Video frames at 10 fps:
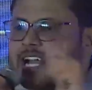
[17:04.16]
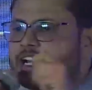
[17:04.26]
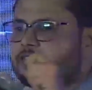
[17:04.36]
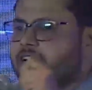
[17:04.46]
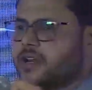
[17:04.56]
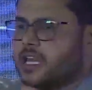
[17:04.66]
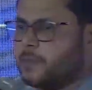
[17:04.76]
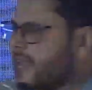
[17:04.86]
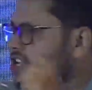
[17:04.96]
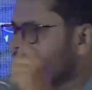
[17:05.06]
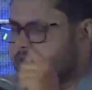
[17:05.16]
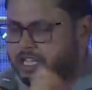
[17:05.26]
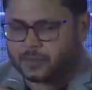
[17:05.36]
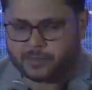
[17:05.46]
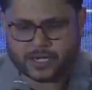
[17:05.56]
kind of internal application we
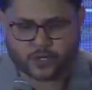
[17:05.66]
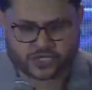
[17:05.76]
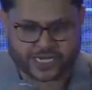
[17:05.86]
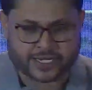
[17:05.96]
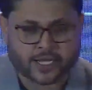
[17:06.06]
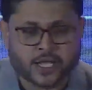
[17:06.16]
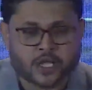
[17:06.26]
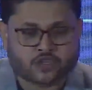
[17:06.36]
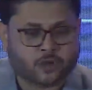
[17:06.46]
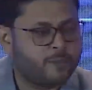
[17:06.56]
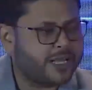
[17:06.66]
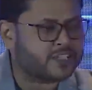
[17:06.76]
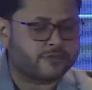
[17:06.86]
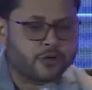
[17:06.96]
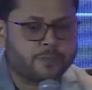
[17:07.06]
can build using it. So
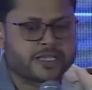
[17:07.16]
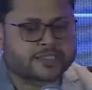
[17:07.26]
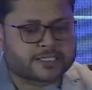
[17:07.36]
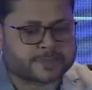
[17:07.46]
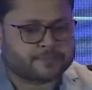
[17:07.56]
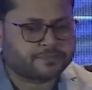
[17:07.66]
best for business